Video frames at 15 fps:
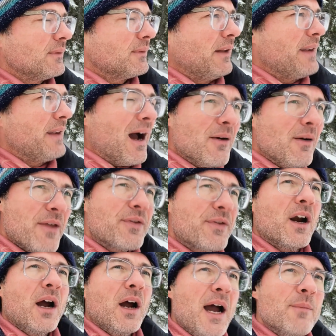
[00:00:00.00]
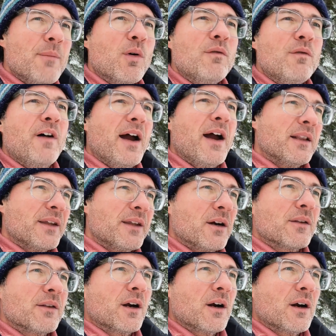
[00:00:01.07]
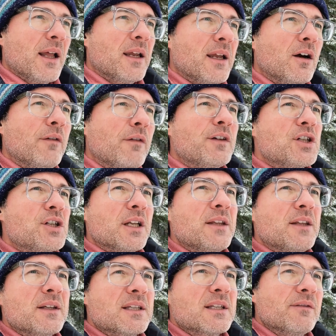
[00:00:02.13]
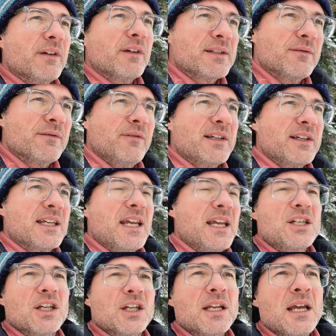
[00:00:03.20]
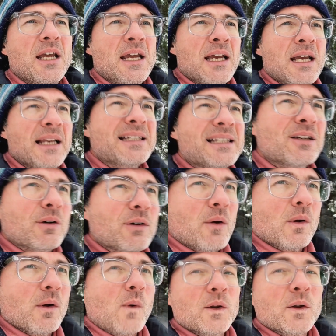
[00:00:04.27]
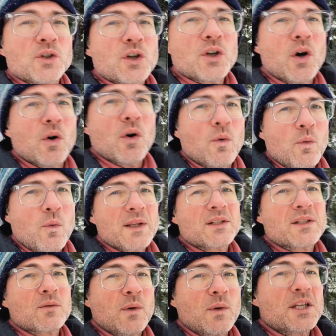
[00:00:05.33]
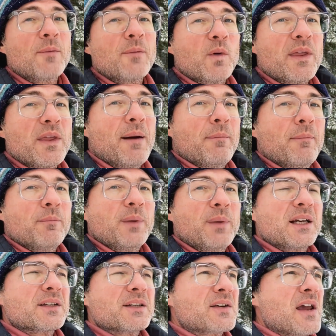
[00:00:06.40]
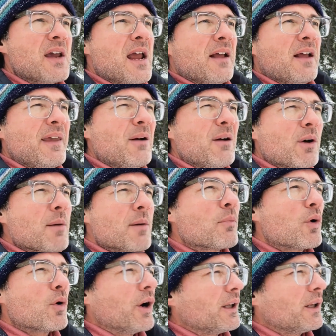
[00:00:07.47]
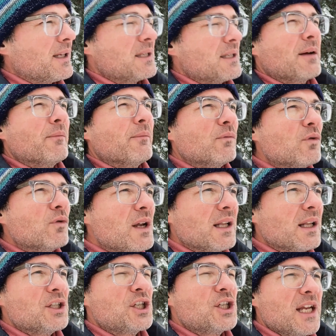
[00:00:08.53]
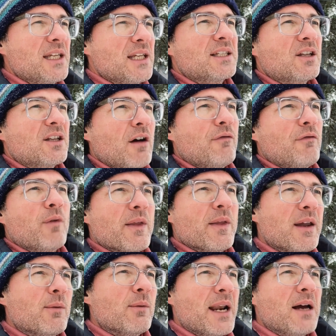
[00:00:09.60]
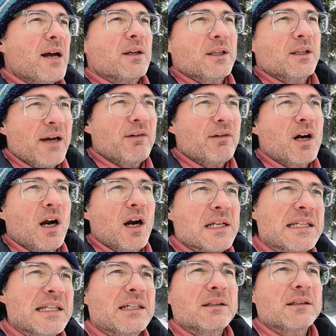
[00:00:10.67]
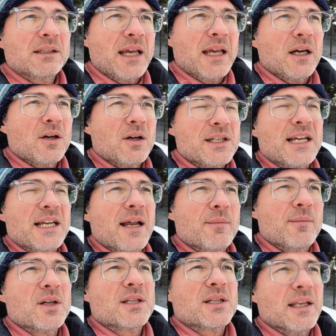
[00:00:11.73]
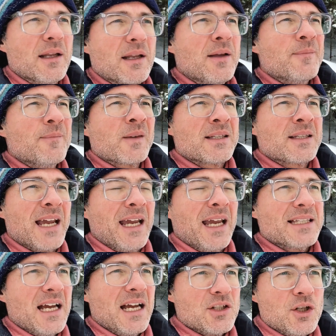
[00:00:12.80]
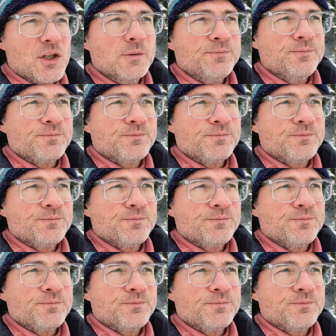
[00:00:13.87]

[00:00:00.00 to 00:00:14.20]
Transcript: now that they're high profile, they're like officially in this investigation, Lysindra will want to know what's up with them, because they were embroiled in some really shady stuff when they went out in Devakar and killed Kargoy Salamos and Serex Atio.